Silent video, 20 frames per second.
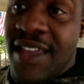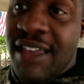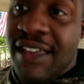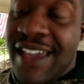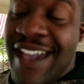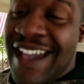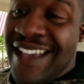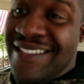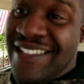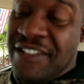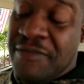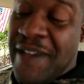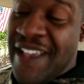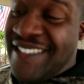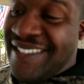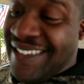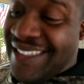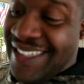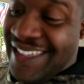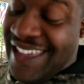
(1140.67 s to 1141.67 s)
and guys that's
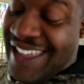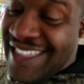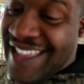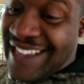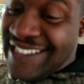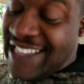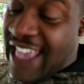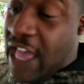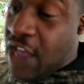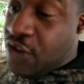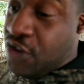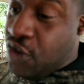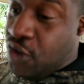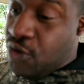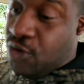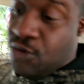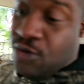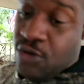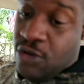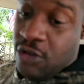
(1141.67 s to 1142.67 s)
basically it that's how
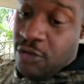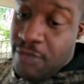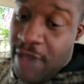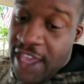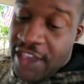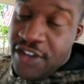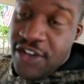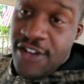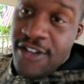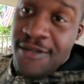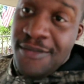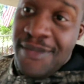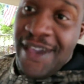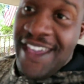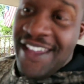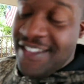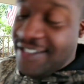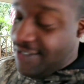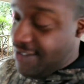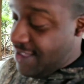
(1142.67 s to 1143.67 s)
you make your
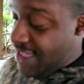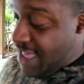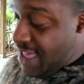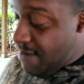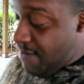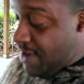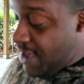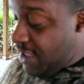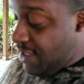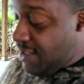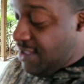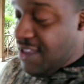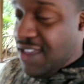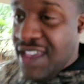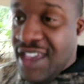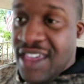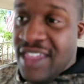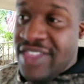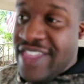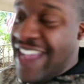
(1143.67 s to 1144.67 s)
baits I mean
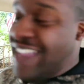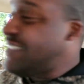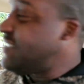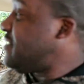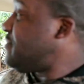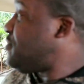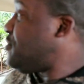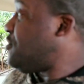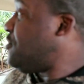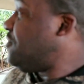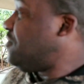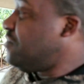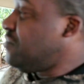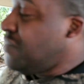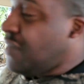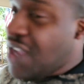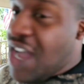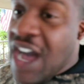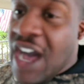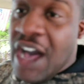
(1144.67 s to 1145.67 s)
that simple
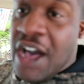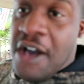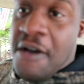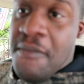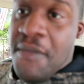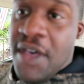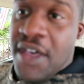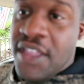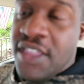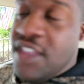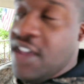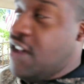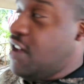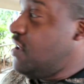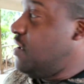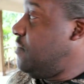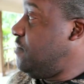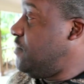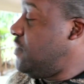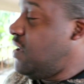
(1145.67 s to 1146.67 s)
um,
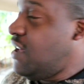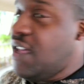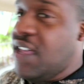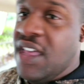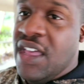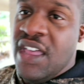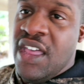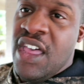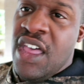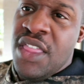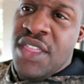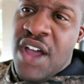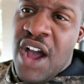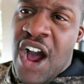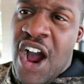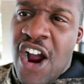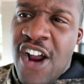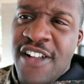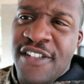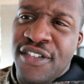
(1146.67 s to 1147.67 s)
the the
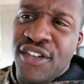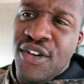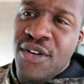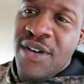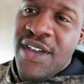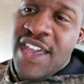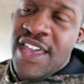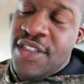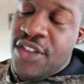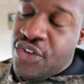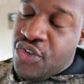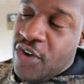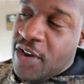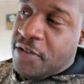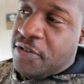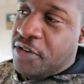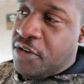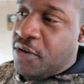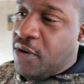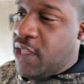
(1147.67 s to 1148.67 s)
art to it and the trick
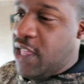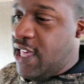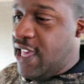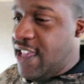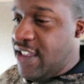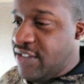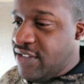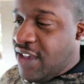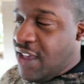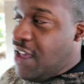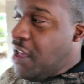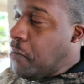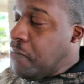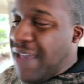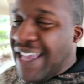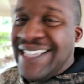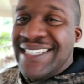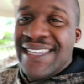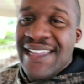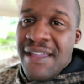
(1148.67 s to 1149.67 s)
to it is
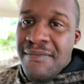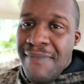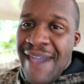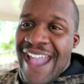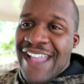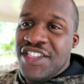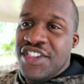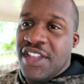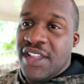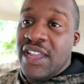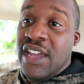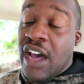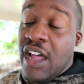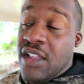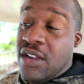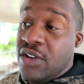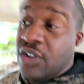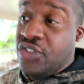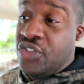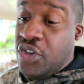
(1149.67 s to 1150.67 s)
mixing and matching
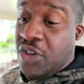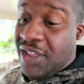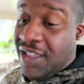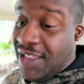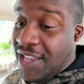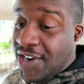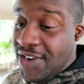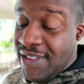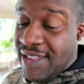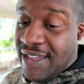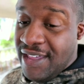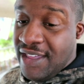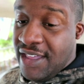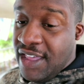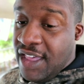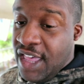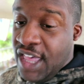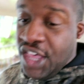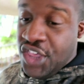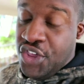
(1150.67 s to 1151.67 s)
colors you can literally
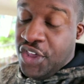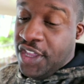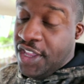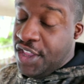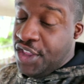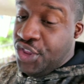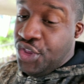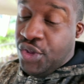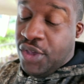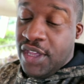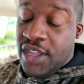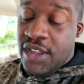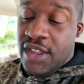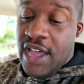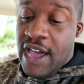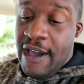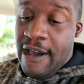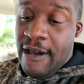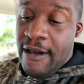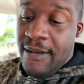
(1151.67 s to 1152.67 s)
you can you can
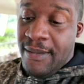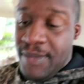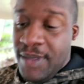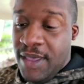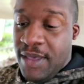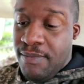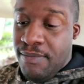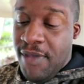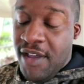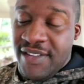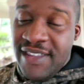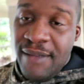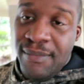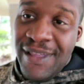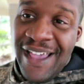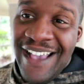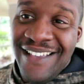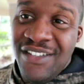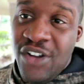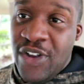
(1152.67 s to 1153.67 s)
uh, melt that
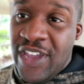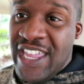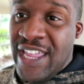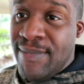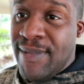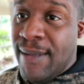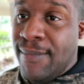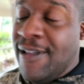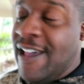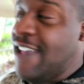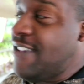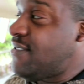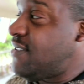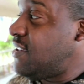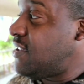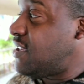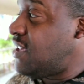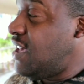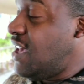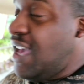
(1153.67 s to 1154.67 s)
plastic or heat up that
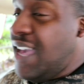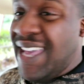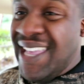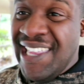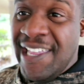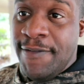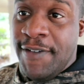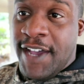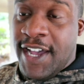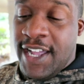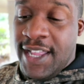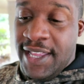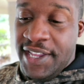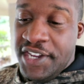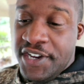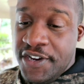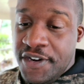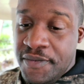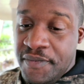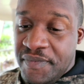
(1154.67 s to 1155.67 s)
plastic and leave it
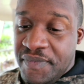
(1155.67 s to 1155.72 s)
clear